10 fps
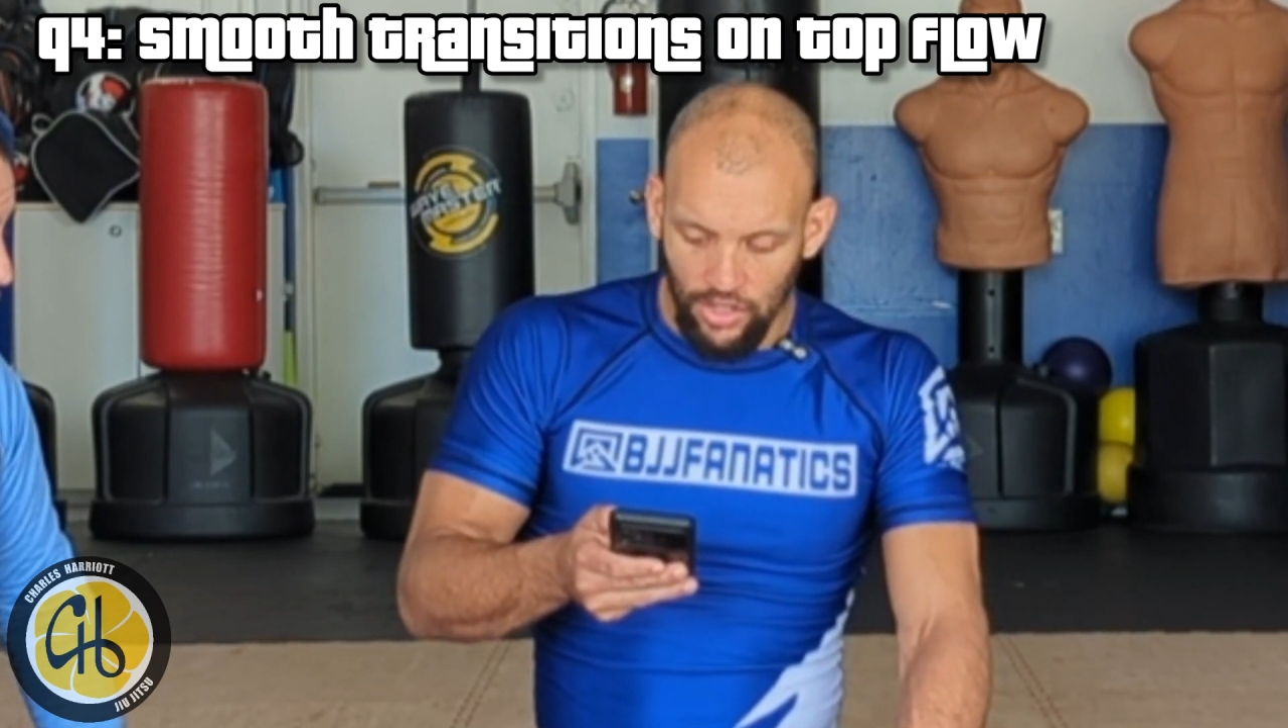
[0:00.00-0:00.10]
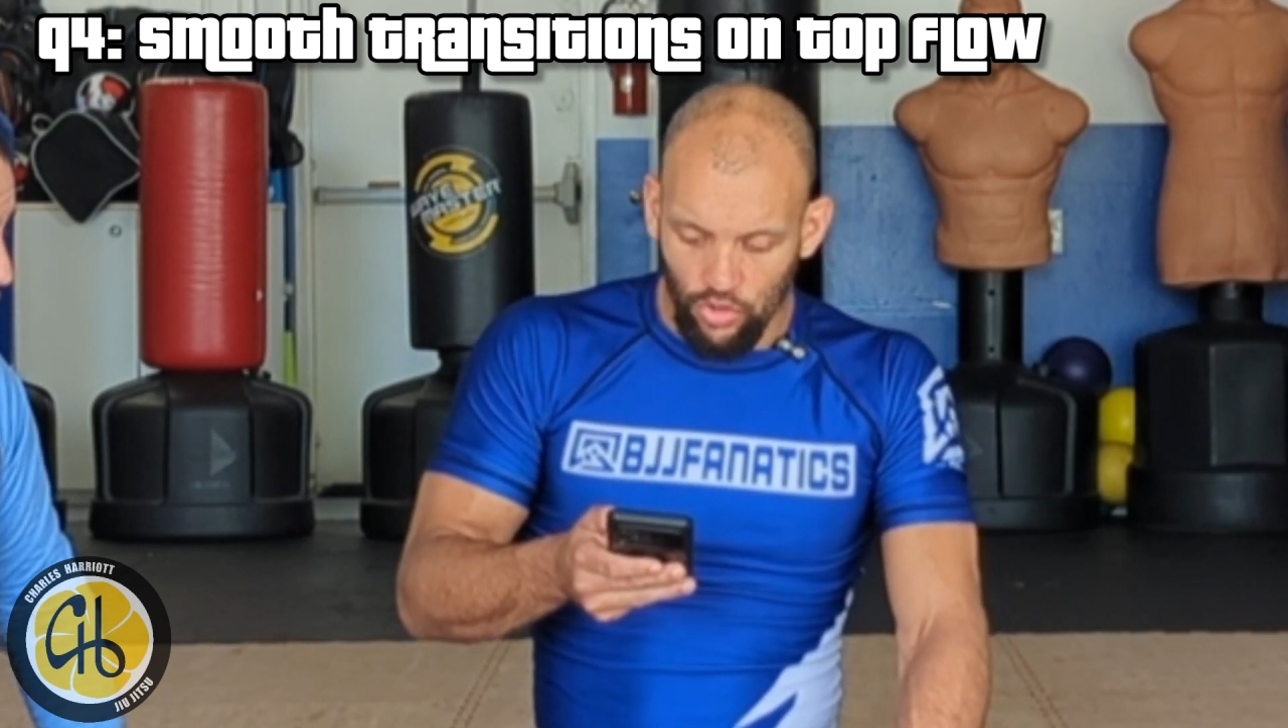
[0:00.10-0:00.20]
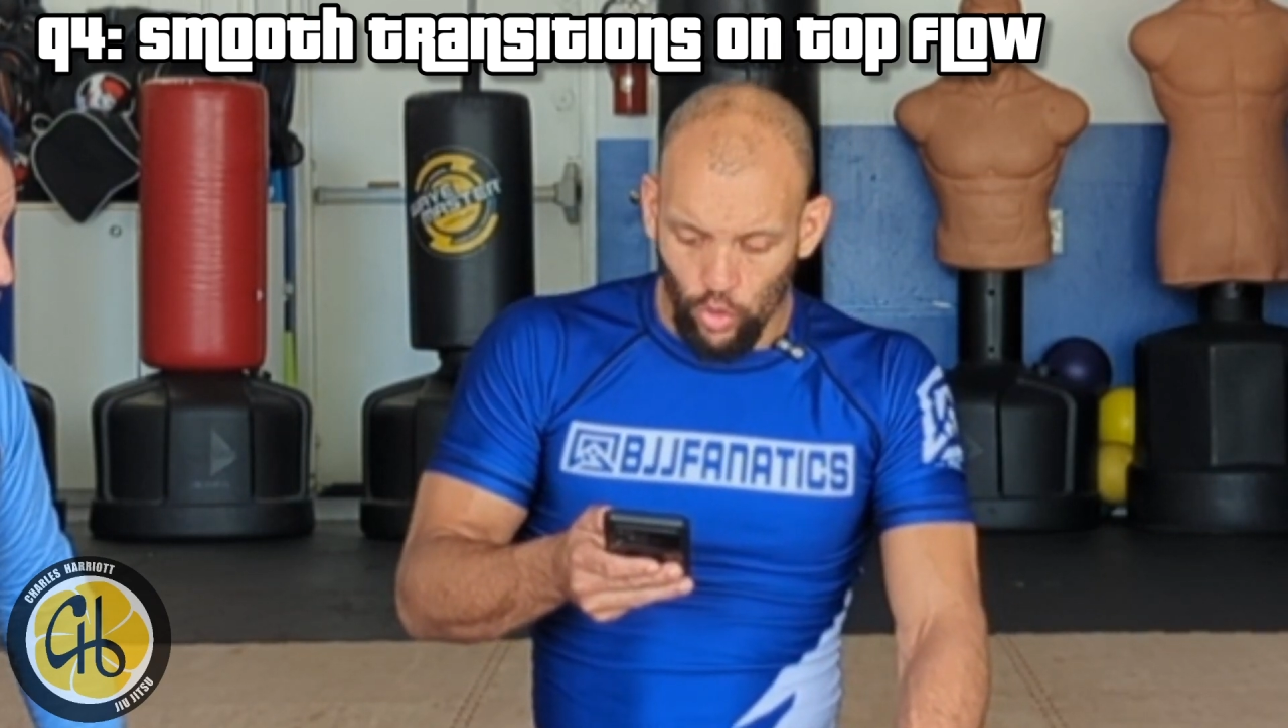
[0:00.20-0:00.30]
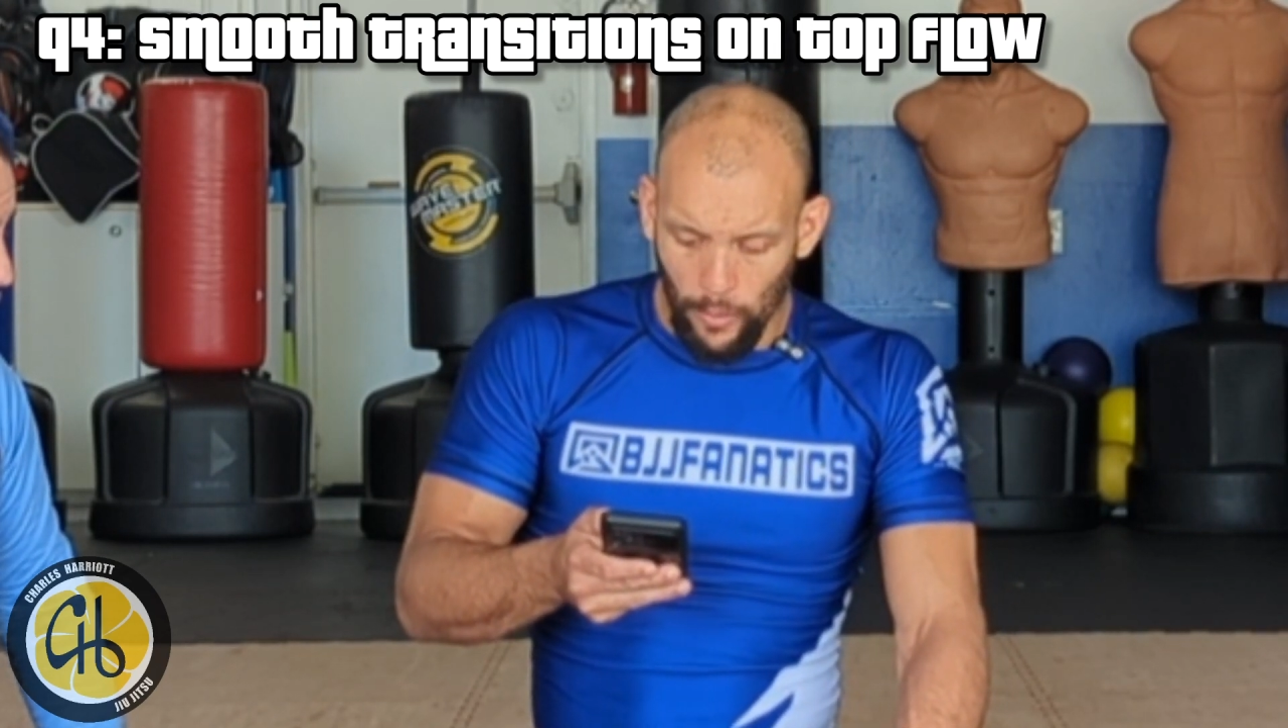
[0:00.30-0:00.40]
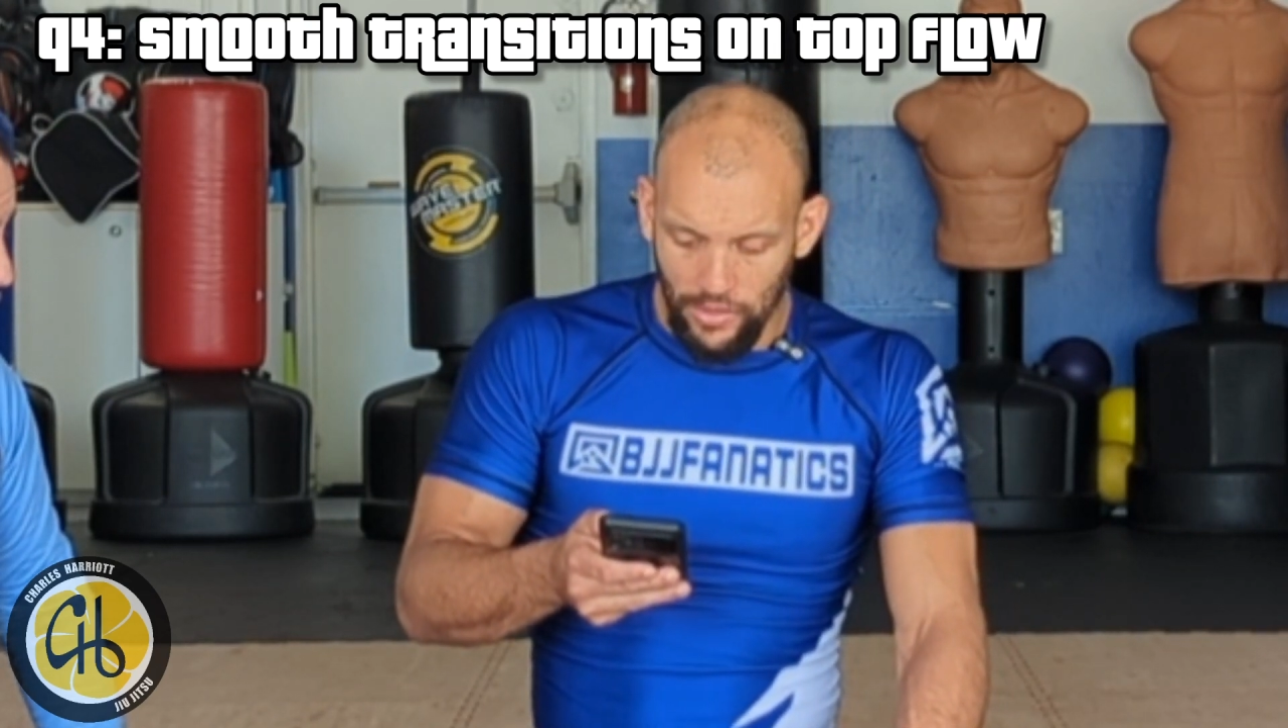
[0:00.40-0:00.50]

control